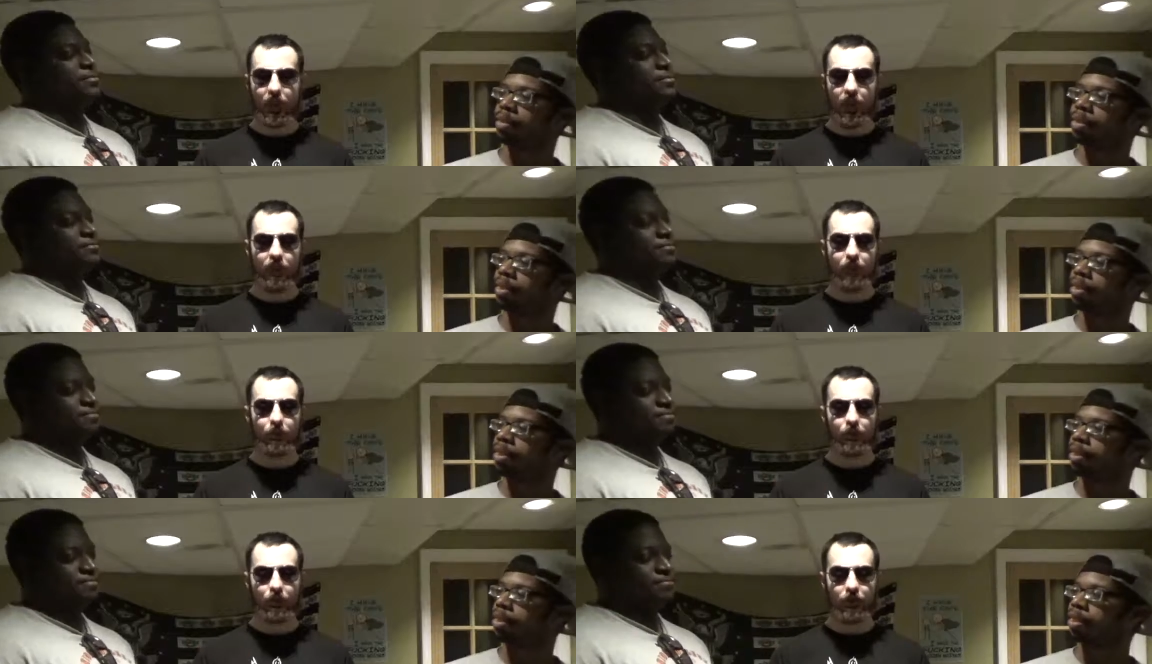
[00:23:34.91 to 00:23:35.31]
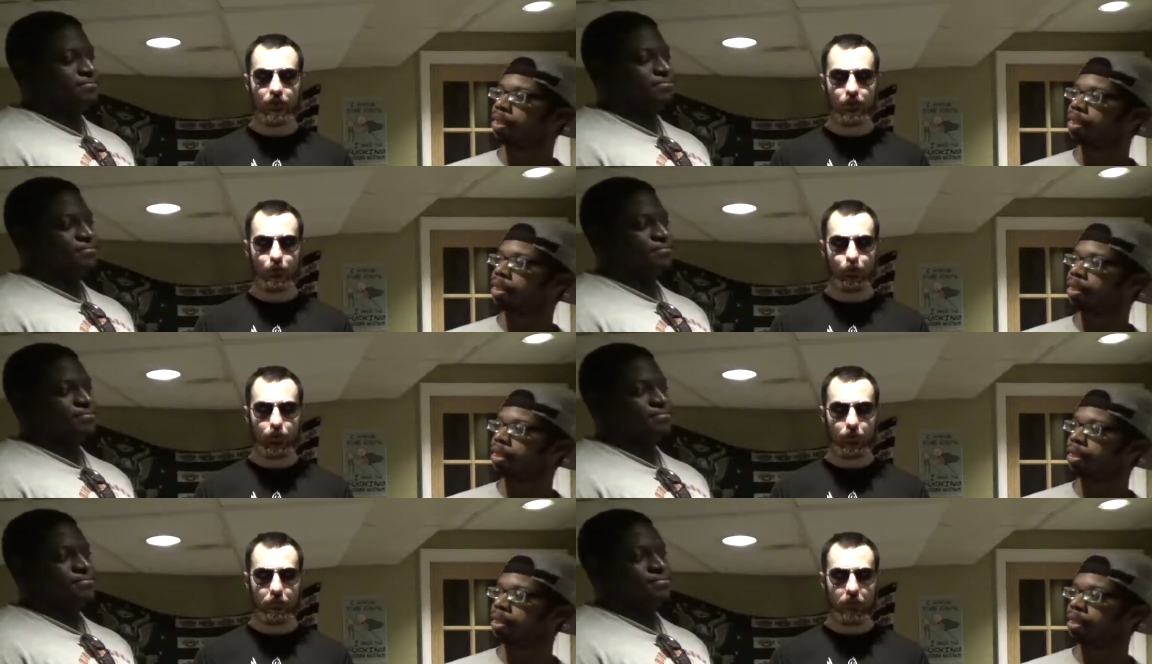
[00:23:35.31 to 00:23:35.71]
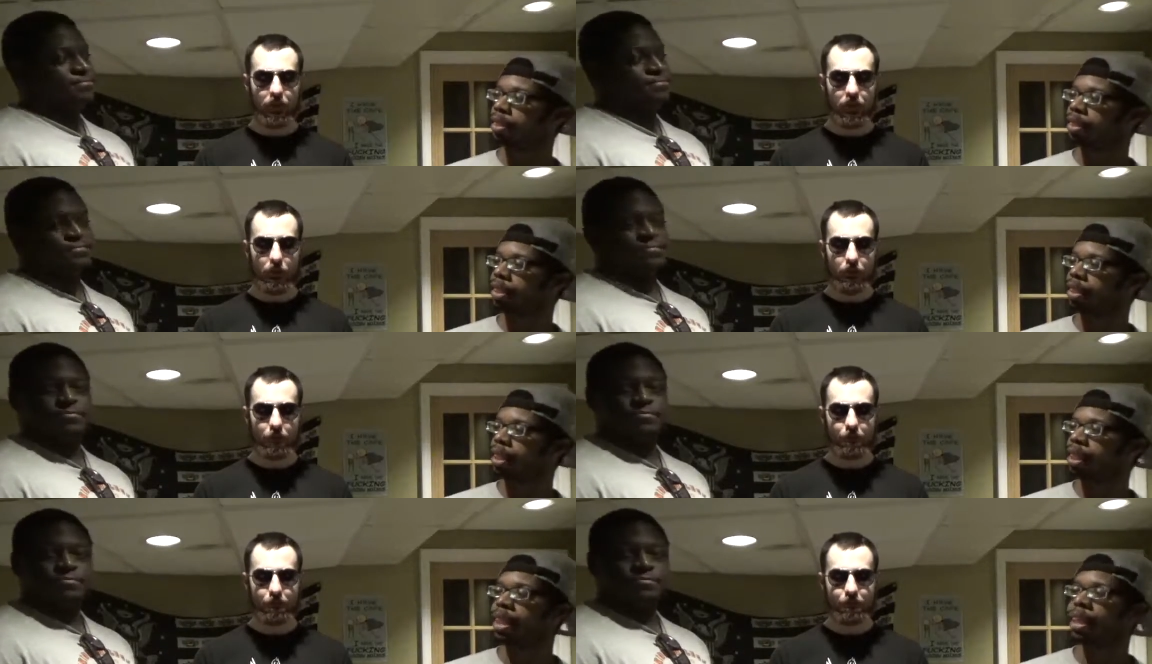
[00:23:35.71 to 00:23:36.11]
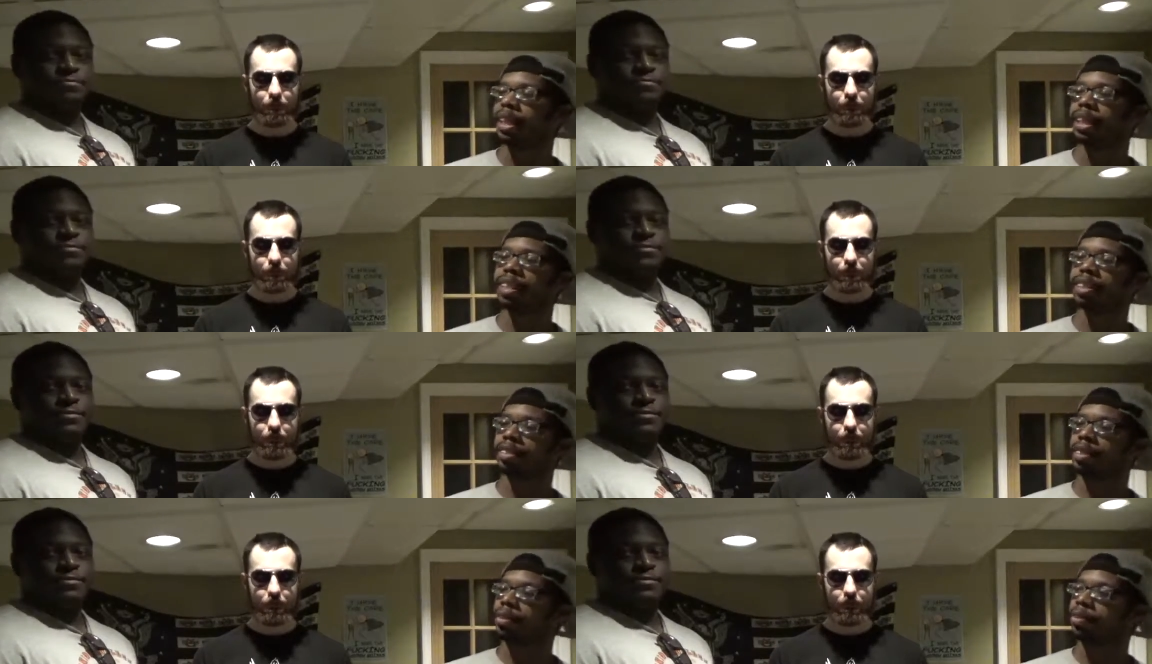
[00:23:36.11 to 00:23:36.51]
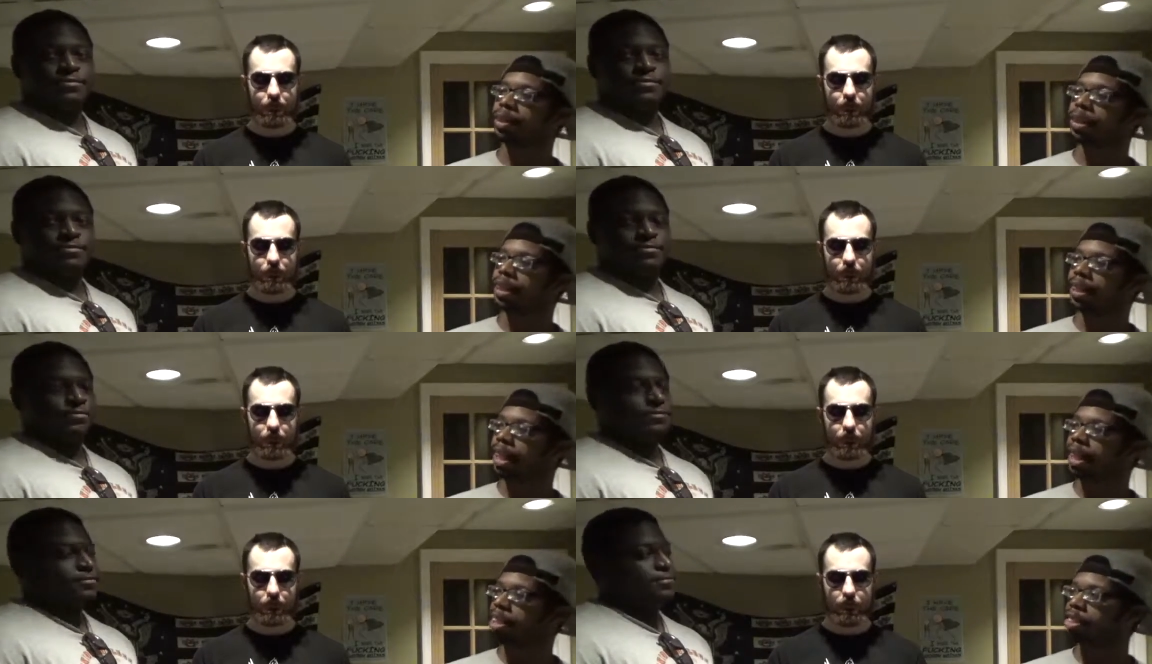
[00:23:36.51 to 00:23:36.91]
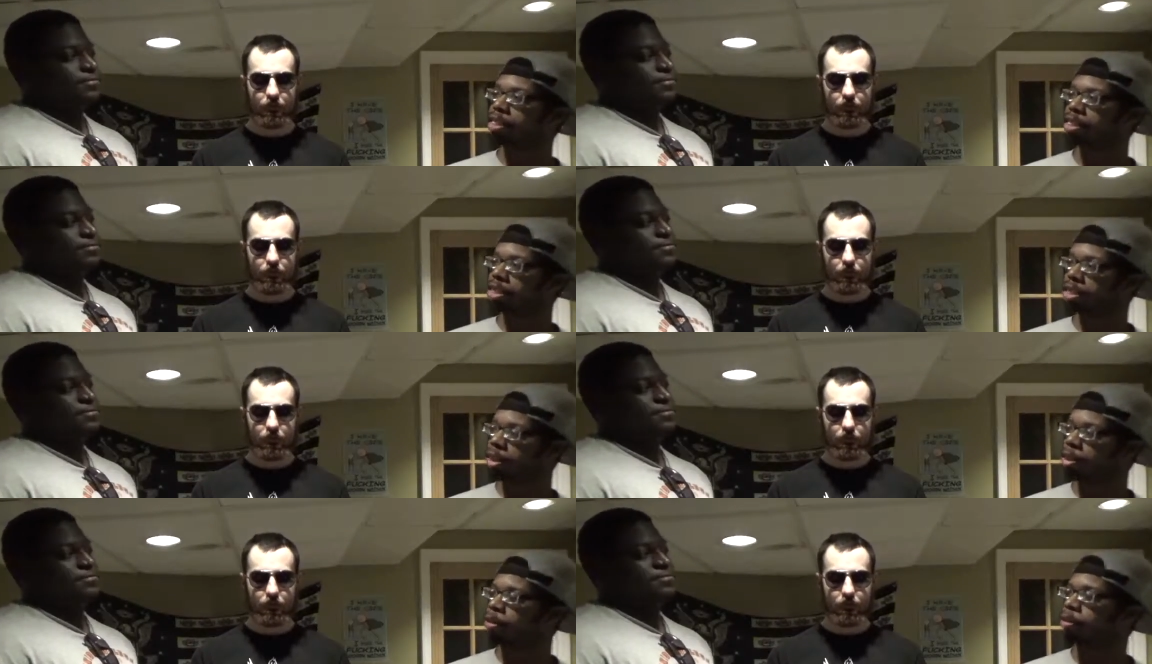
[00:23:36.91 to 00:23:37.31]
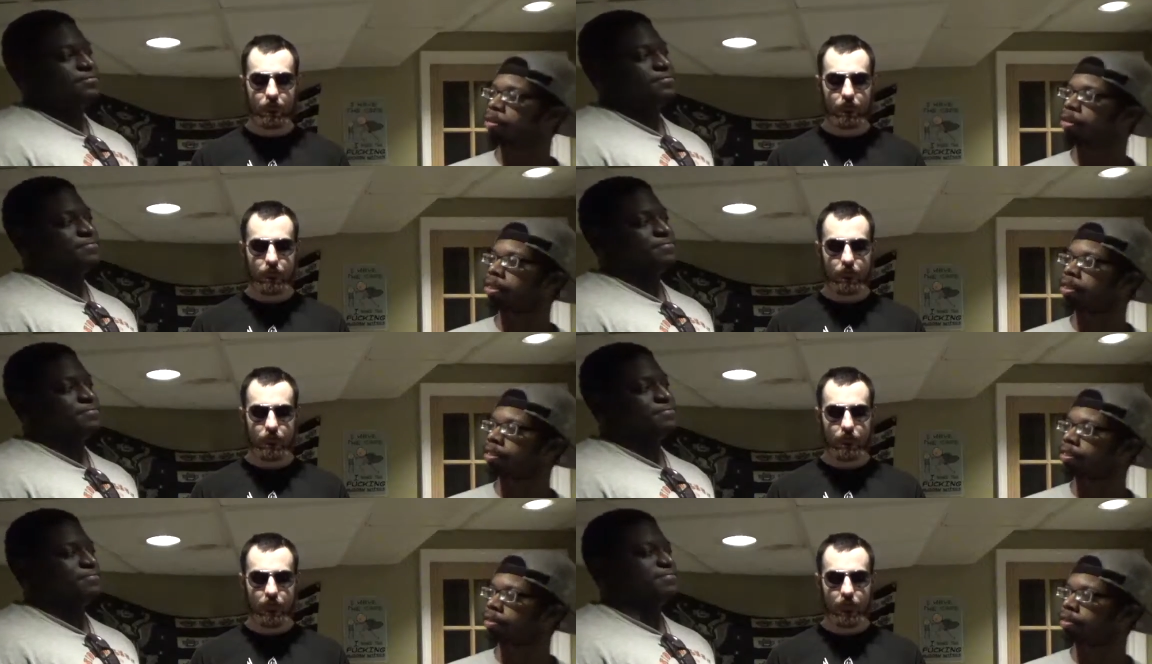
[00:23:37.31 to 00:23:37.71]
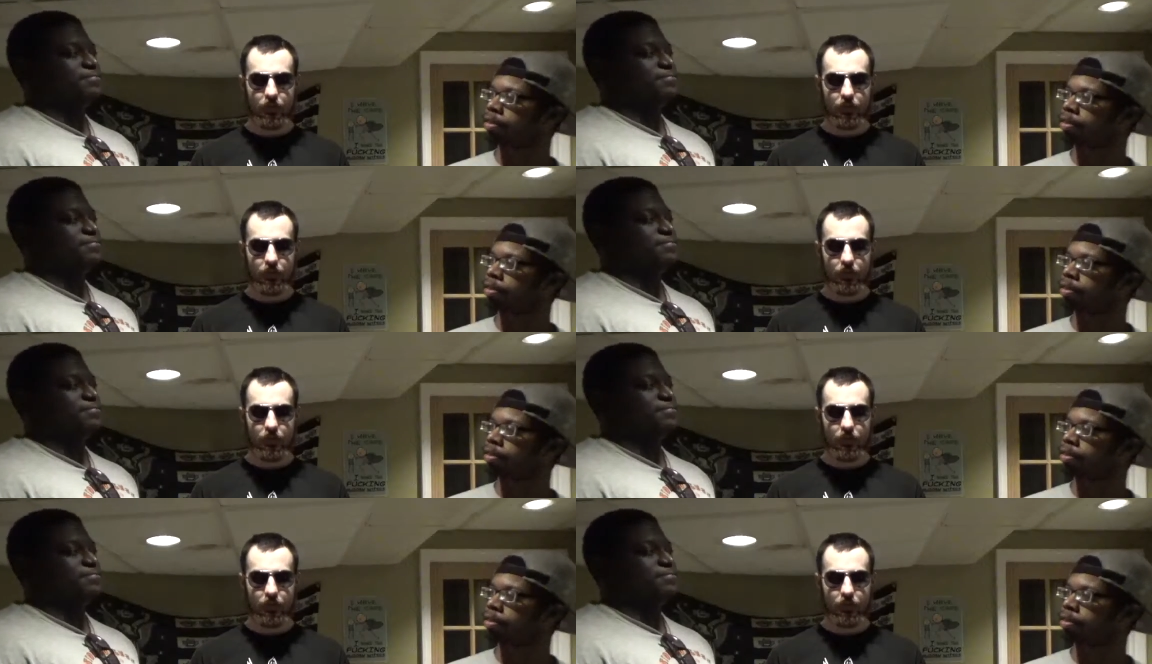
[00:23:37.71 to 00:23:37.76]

Speaker 1: Titus O'Neil tripping up.
Speaker 2: He's already got his shirt.